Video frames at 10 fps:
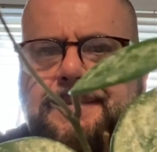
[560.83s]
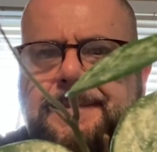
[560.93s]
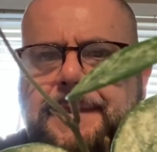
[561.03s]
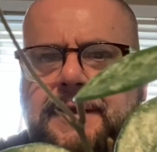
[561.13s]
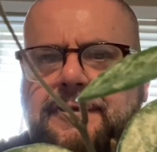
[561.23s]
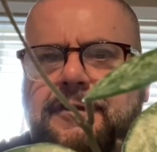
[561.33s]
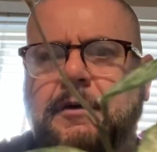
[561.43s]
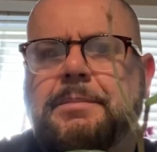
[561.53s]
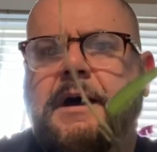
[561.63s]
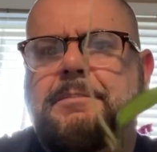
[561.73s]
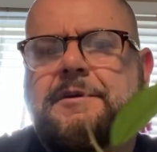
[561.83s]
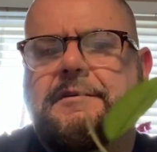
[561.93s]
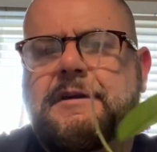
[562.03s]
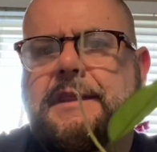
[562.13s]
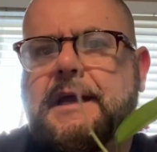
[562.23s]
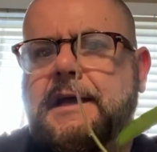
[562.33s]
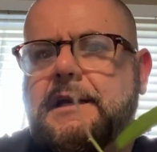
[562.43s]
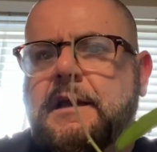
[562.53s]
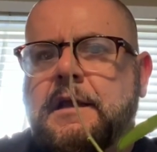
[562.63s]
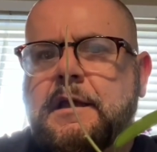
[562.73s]
They're so popular
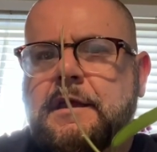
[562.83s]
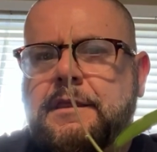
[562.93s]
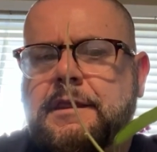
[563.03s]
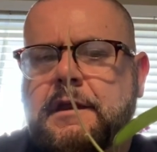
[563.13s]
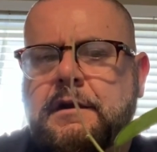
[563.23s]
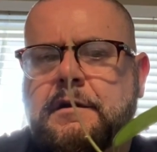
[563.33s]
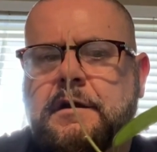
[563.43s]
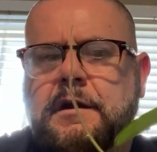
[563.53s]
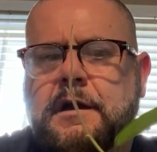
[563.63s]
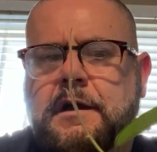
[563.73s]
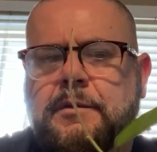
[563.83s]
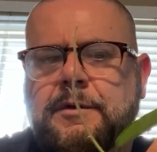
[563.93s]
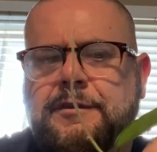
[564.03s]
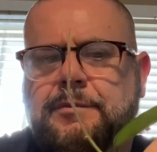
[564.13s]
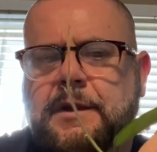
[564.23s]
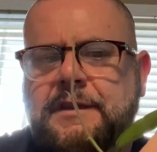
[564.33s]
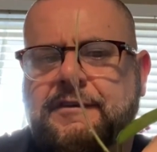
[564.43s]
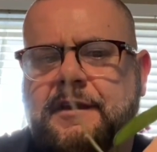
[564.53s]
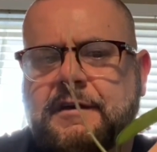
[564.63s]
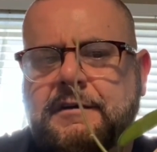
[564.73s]
that there was one
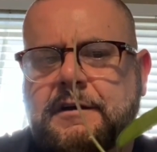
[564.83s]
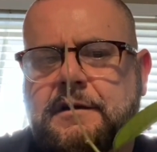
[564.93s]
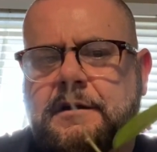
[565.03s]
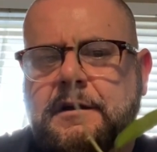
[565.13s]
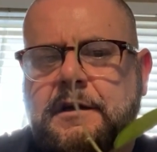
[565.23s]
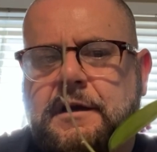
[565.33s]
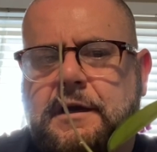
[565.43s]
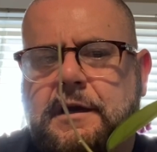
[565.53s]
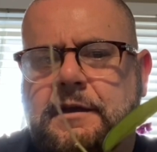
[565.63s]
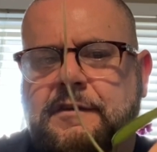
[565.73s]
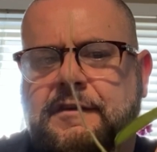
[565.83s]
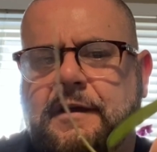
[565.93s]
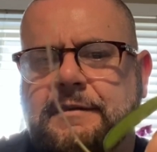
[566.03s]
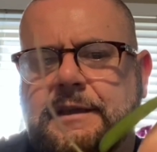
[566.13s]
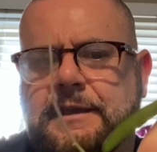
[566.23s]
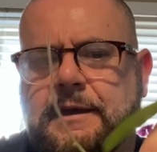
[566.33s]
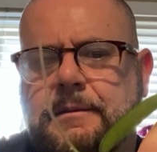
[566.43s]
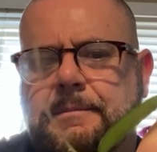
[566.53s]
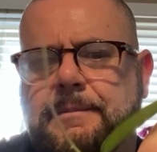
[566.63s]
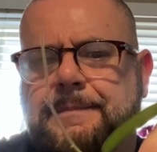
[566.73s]
seller selling
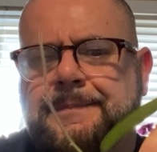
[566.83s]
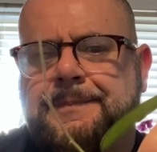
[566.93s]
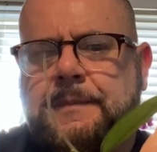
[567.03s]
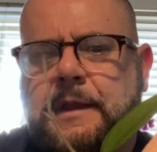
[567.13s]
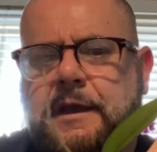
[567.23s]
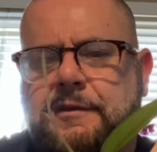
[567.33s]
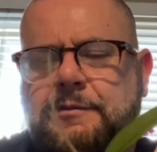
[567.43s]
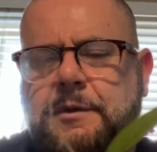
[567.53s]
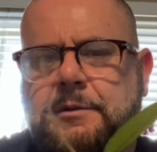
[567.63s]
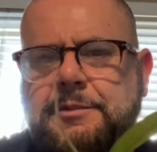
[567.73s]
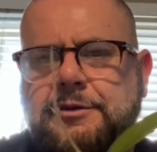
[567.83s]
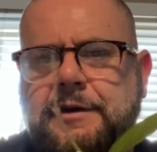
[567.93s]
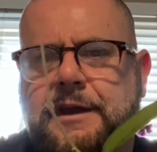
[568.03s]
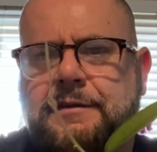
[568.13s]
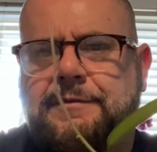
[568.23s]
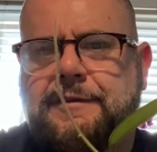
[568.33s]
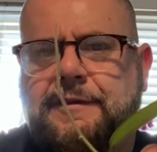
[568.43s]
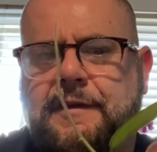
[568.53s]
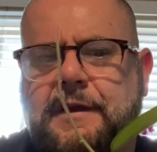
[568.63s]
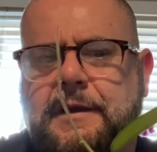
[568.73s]
them as Wilbur
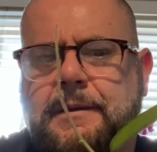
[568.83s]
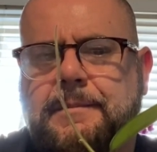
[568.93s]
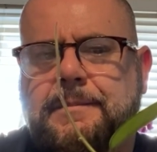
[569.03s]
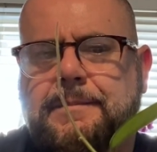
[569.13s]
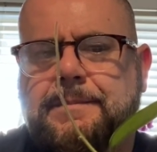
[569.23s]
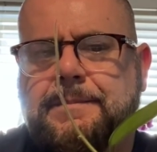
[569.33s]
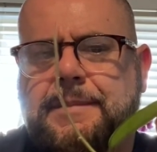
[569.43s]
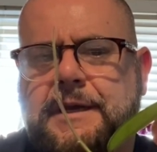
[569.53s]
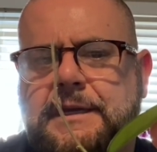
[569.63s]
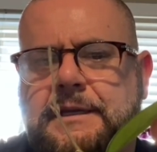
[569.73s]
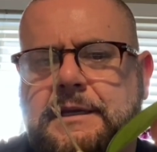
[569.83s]
Graves, but